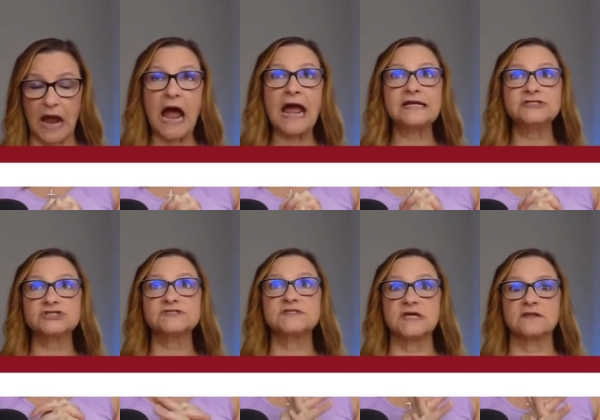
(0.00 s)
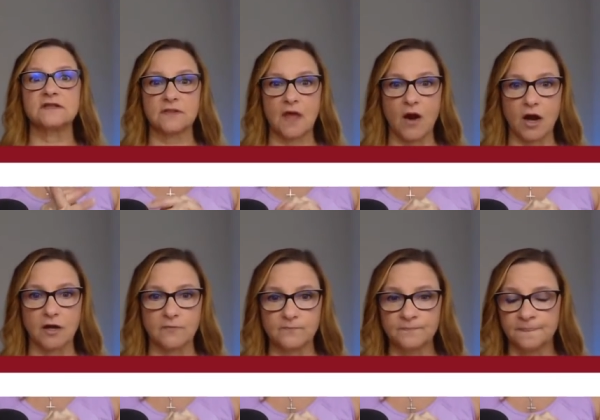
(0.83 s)
I just think they
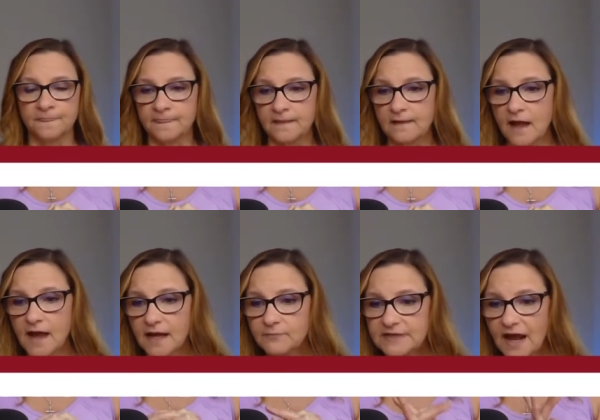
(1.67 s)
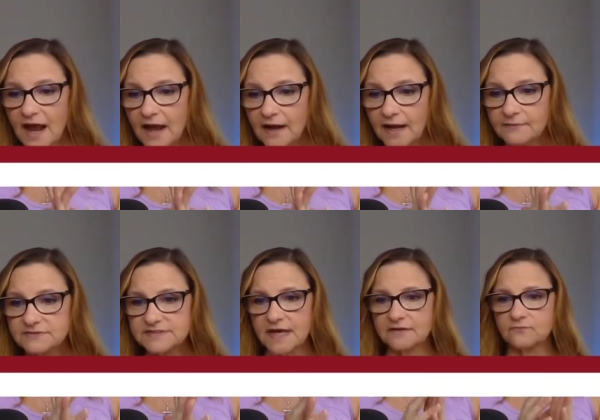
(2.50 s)
are. I was
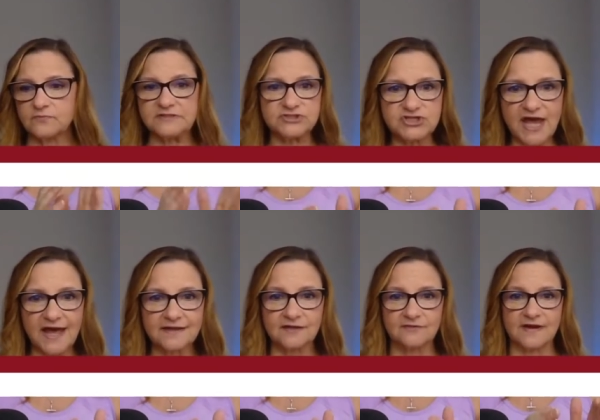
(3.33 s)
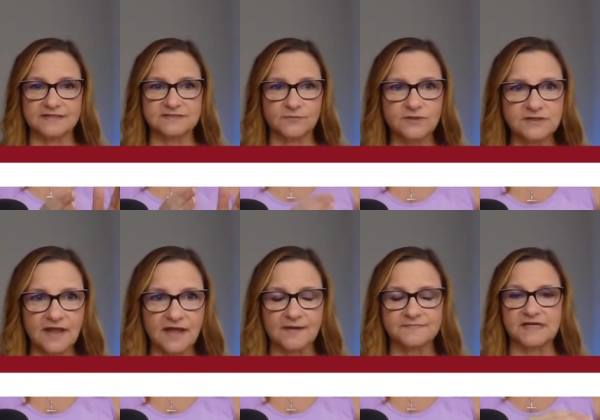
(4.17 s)
like, when's Chad getting arrested? When?
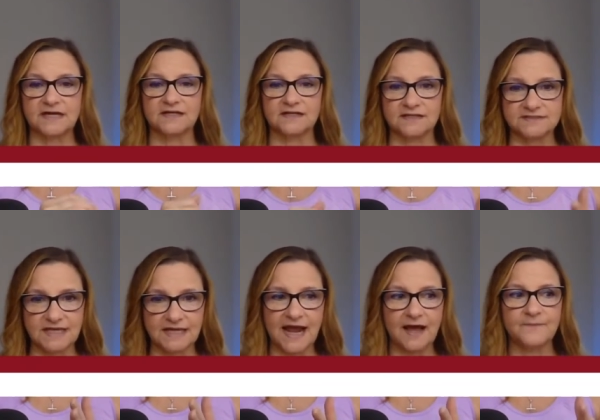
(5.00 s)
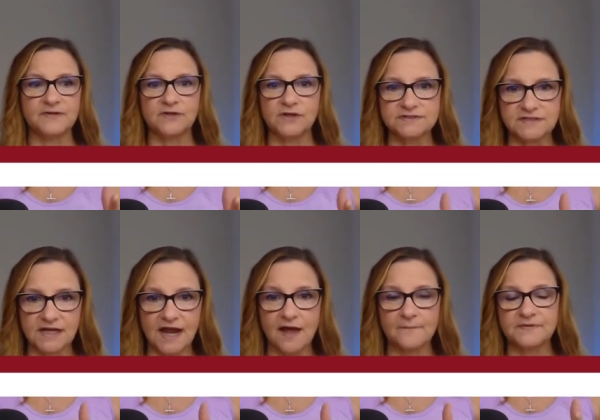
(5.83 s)
They kept saying, it's going to happen. It's going
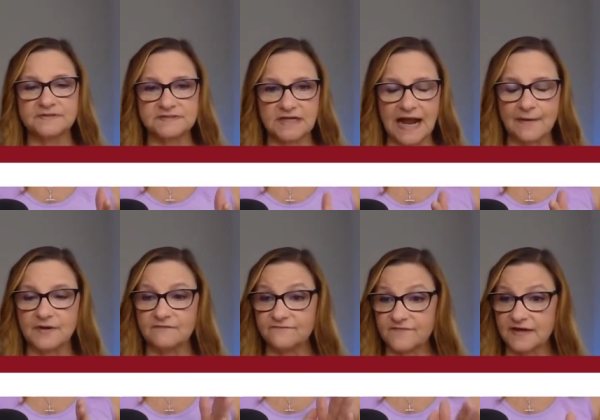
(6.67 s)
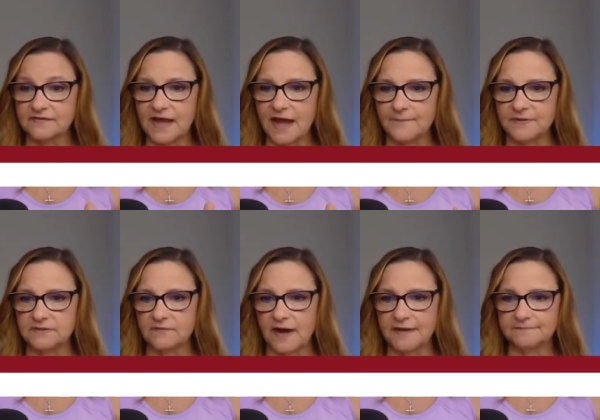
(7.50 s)
to happen. It's going to happen. It finally
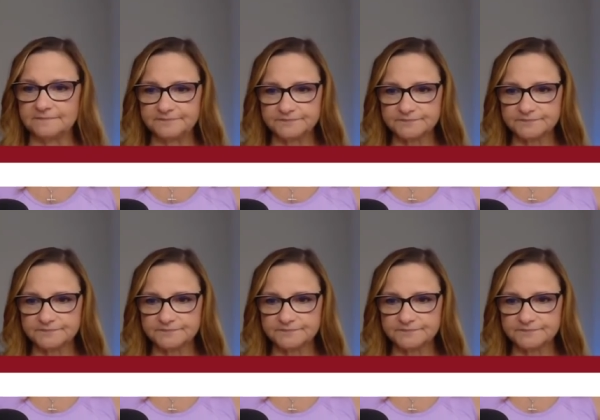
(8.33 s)
happened, right?